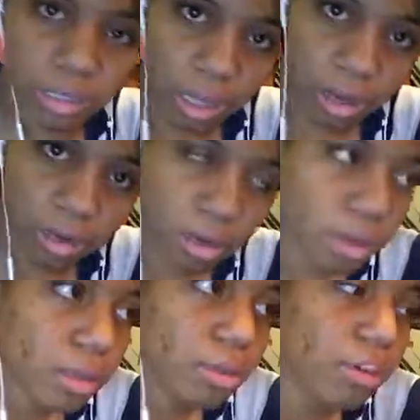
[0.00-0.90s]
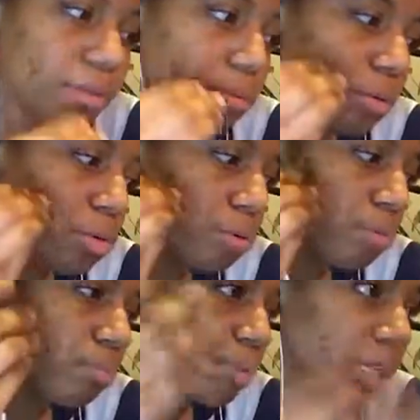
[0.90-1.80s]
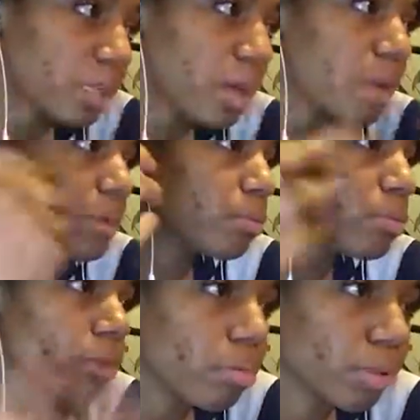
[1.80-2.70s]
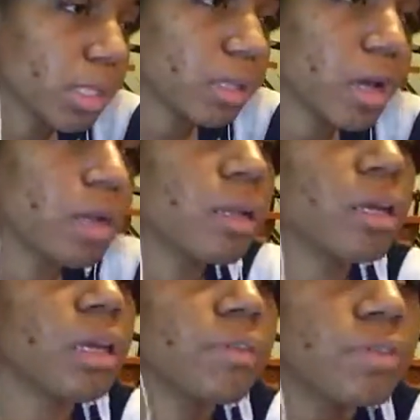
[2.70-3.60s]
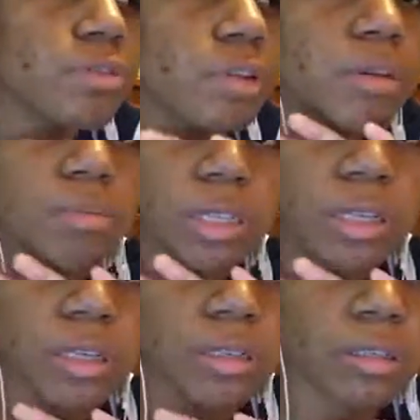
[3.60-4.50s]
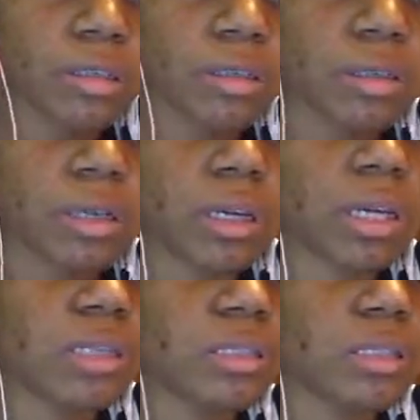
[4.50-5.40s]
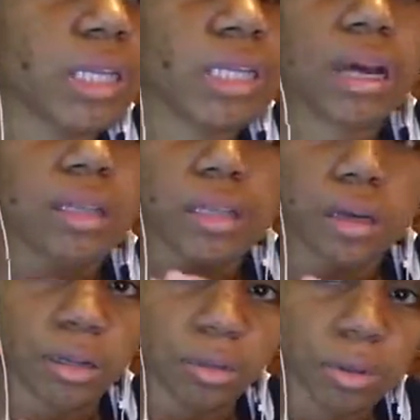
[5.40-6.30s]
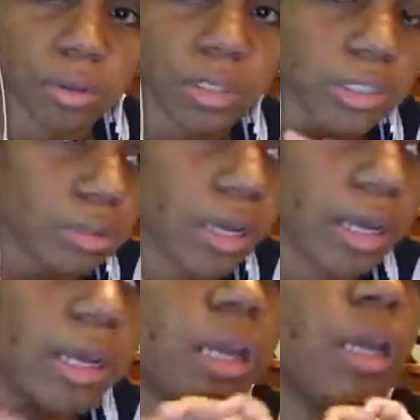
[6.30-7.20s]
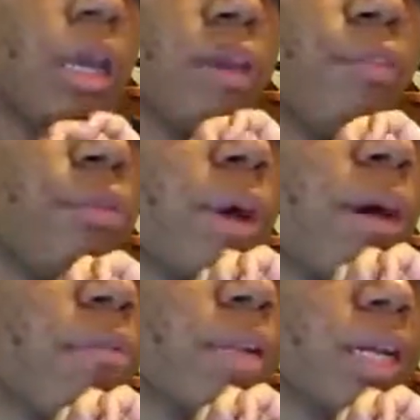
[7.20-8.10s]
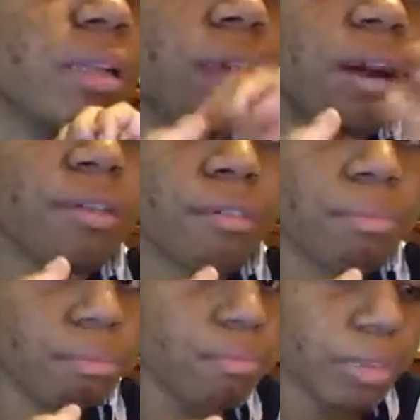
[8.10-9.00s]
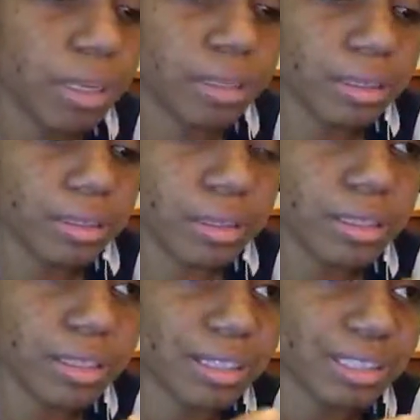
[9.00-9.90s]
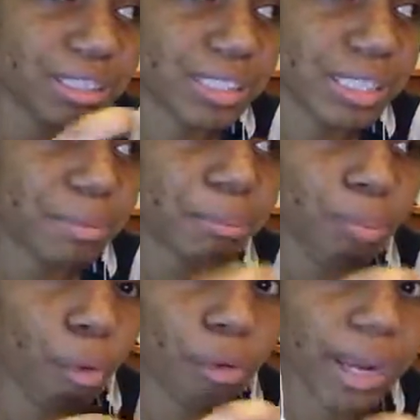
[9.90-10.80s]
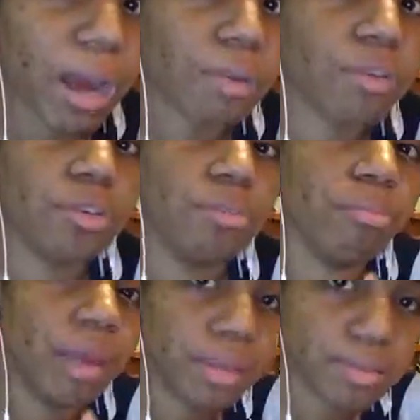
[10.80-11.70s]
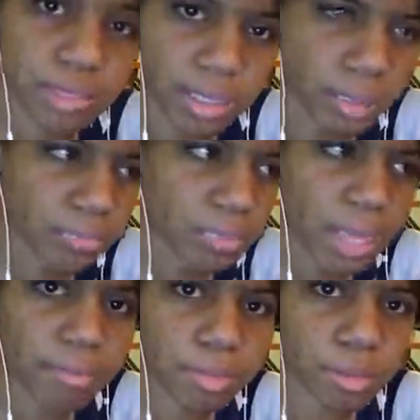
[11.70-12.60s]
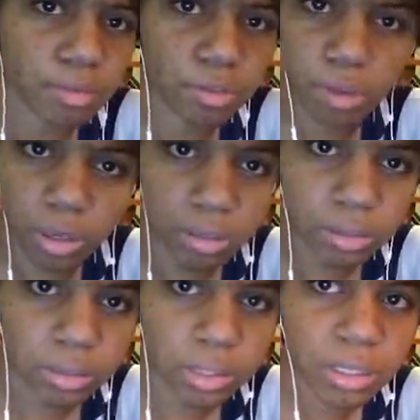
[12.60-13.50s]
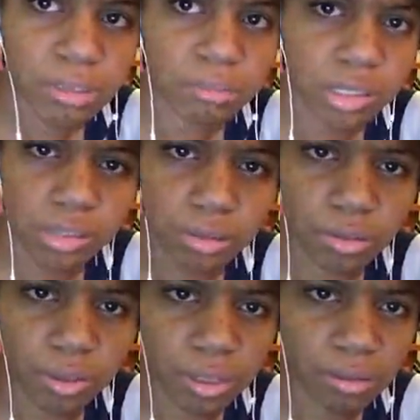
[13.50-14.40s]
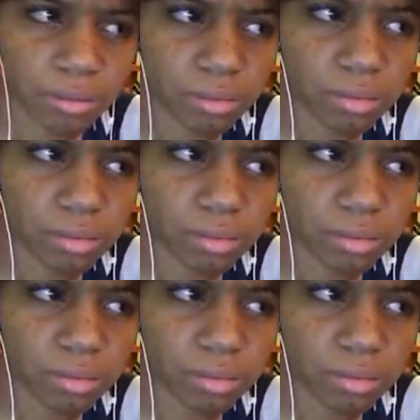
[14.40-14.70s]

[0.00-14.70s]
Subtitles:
a lot. You have people who bleed a lot and people who don't bleed a lot. If you start bleeding, it's like not the end of the world. It's okay. If you have like a lot of blood just like pouring out of you, you may have stabbed yourself too hard. Please don't do that.